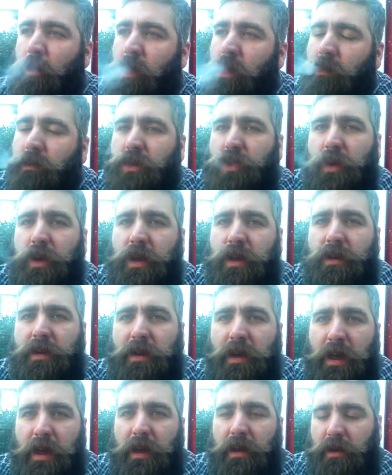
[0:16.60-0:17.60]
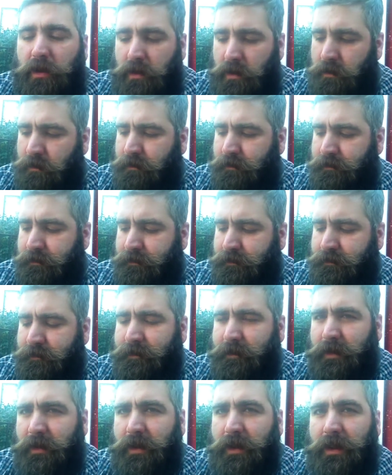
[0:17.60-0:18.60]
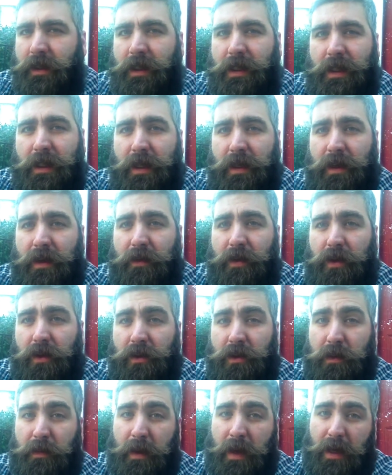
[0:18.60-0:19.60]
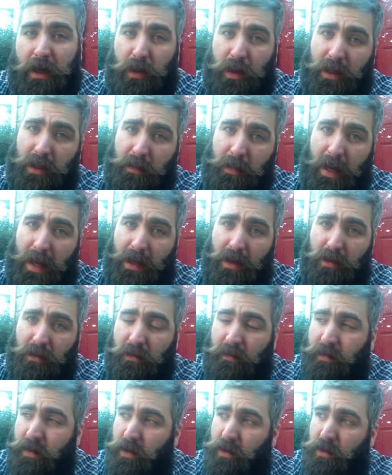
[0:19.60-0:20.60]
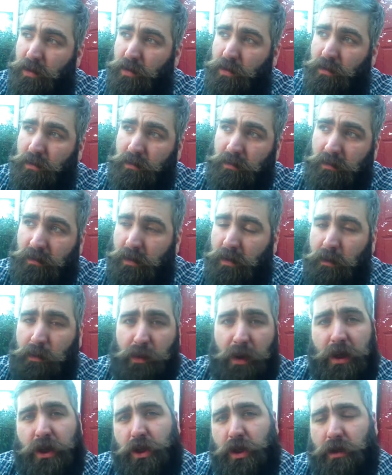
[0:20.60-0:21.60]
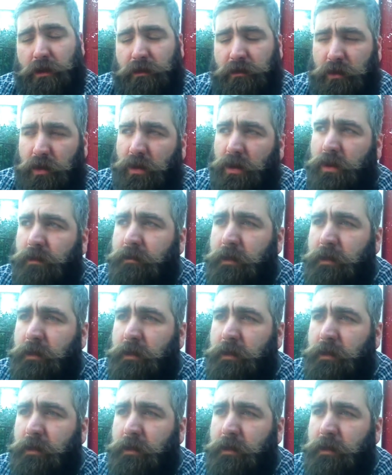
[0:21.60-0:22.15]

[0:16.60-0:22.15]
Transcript: joining you today to give you a quick tobacco review, impression really,